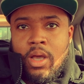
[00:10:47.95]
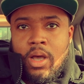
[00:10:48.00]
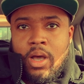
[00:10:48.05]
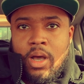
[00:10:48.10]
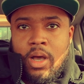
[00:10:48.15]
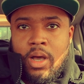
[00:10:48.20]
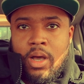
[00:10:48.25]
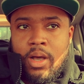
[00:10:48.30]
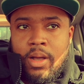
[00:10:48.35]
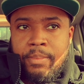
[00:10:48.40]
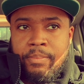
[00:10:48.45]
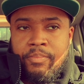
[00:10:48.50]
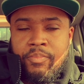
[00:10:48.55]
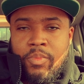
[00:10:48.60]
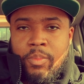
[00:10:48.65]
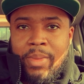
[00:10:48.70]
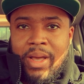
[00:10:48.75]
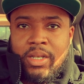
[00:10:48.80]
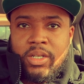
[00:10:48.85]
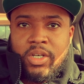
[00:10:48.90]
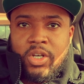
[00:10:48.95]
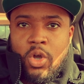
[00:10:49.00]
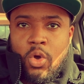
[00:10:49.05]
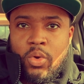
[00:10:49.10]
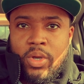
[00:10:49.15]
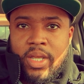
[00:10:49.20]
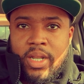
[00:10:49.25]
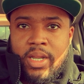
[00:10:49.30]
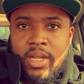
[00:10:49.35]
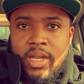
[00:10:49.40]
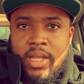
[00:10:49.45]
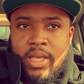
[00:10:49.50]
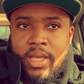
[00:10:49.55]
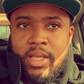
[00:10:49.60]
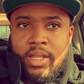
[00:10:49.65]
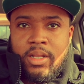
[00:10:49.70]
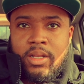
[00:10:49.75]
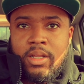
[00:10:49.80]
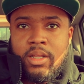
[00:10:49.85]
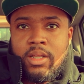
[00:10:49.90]
um, about to go get it
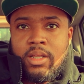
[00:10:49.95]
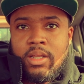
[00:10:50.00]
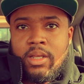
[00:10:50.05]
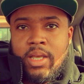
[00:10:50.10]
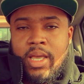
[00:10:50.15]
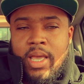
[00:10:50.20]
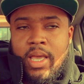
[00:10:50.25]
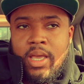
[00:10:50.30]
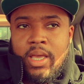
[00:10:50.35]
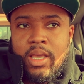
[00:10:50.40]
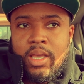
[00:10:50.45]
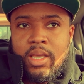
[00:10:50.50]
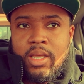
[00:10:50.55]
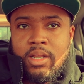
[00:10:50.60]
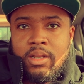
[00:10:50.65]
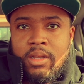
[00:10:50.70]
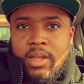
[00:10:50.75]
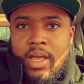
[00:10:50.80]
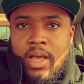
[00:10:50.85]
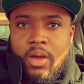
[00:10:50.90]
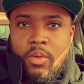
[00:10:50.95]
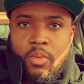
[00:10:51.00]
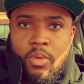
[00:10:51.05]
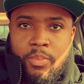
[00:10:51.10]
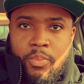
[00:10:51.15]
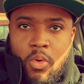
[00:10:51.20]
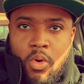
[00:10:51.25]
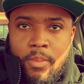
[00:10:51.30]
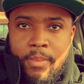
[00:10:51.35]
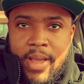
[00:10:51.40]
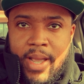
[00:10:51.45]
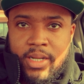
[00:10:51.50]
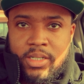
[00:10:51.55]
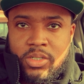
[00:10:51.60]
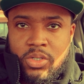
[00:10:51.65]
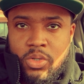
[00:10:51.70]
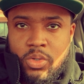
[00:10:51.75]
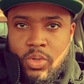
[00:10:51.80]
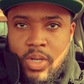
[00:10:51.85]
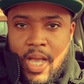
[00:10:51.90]
in. And yeah, I'll report back
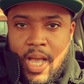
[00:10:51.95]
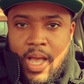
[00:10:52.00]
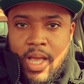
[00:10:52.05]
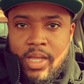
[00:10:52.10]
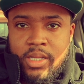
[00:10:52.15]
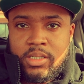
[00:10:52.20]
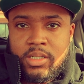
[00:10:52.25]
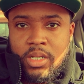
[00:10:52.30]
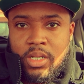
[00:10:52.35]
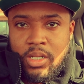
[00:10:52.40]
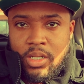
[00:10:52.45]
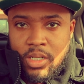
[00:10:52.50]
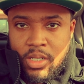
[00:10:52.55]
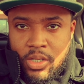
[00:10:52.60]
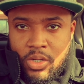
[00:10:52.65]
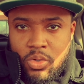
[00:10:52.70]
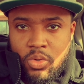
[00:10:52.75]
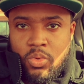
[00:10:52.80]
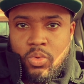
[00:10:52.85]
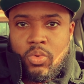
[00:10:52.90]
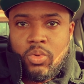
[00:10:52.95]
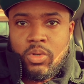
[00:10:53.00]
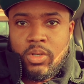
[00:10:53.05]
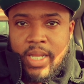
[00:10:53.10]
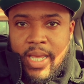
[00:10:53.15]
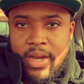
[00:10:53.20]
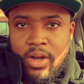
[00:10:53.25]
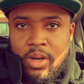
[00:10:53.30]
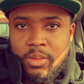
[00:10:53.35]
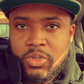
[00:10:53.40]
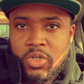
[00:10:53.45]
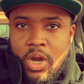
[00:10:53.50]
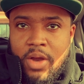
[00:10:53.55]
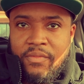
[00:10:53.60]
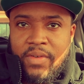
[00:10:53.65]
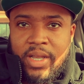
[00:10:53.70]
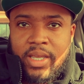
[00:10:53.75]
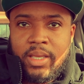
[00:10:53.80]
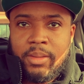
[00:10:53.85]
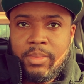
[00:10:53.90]
to you guys a little later. I'm sorry
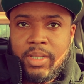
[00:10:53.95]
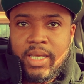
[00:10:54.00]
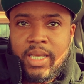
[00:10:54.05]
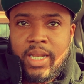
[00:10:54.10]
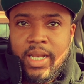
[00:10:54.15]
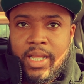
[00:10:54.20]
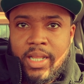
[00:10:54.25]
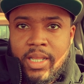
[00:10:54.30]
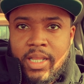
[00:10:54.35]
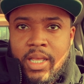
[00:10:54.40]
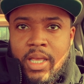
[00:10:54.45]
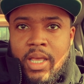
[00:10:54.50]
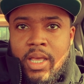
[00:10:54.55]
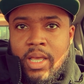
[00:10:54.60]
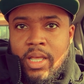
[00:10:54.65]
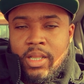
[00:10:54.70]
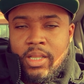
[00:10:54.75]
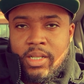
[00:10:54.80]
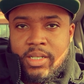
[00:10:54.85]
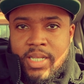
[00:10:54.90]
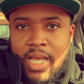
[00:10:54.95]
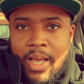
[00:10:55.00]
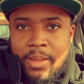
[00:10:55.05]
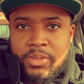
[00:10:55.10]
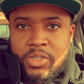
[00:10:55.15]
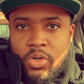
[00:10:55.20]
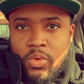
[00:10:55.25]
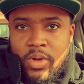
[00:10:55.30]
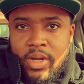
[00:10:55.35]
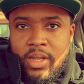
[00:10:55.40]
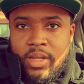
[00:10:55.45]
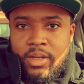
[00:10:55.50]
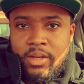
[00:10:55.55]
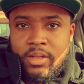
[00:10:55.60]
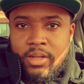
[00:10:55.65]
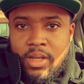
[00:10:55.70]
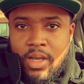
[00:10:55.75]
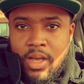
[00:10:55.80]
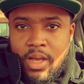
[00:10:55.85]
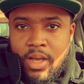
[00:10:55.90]
if I keep looking at the top
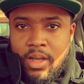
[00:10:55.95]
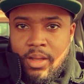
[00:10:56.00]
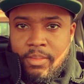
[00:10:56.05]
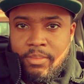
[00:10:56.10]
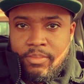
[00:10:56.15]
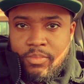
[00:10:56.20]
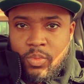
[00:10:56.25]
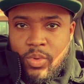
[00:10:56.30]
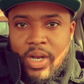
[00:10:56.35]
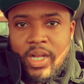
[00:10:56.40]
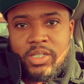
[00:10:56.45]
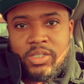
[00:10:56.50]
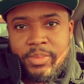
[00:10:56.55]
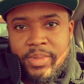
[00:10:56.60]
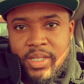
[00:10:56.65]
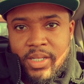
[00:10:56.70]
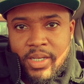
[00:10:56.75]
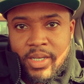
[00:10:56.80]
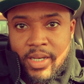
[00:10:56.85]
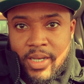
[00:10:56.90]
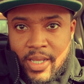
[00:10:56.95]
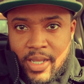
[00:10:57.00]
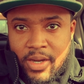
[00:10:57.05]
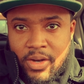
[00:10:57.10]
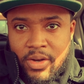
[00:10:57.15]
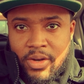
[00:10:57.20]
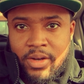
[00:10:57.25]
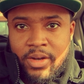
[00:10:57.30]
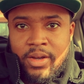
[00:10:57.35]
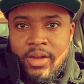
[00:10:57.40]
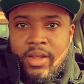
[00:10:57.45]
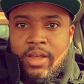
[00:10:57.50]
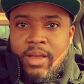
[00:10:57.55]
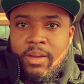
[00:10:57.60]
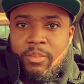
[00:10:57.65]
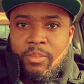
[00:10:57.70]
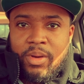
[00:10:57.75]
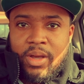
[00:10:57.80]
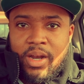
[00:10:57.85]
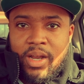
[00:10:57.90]
screen um, when I should be looking here.
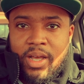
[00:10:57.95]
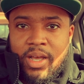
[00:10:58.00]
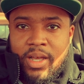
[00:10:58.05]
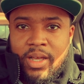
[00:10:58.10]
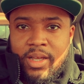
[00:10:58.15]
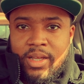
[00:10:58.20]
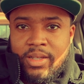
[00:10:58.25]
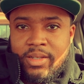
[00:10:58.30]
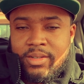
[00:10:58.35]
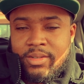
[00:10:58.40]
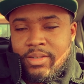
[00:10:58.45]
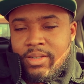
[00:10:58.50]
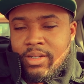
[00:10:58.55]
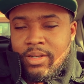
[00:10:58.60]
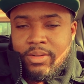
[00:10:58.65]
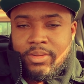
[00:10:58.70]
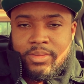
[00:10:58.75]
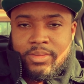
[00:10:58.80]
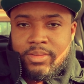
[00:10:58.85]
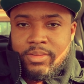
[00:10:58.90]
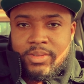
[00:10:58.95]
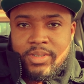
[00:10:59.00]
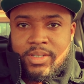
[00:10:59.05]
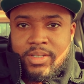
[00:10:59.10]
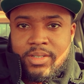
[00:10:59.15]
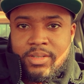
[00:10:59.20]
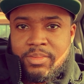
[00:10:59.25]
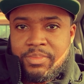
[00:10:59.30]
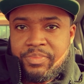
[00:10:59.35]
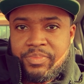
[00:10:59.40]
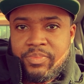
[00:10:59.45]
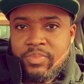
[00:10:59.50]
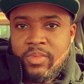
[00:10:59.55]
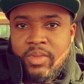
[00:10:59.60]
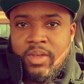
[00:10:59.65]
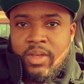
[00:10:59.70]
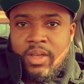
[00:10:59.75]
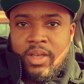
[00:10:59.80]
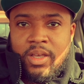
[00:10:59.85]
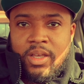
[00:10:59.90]
But, uh, you know, just
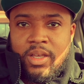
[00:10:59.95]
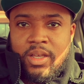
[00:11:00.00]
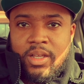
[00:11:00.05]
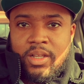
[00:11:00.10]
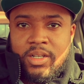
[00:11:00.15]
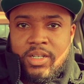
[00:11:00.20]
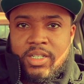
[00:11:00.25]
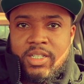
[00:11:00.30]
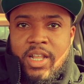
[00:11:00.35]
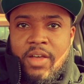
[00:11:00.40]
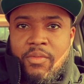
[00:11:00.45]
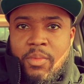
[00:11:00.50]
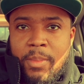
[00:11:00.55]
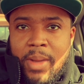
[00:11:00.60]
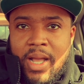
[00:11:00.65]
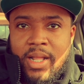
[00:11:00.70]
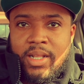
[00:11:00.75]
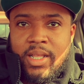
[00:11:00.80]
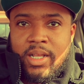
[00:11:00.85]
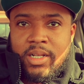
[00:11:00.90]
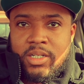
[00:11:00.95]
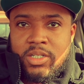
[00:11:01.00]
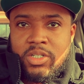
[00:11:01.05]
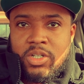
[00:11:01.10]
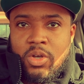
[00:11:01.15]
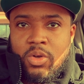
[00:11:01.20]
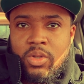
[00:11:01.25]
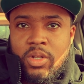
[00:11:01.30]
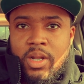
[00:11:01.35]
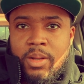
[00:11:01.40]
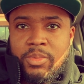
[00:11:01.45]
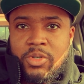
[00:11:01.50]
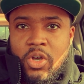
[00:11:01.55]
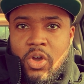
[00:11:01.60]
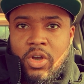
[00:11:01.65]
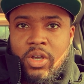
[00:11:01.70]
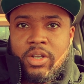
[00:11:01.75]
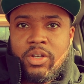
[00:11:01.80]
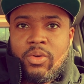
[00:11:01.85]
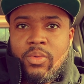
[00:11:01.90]
just never mind that. Just know that I'm
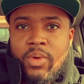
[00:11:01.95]
talking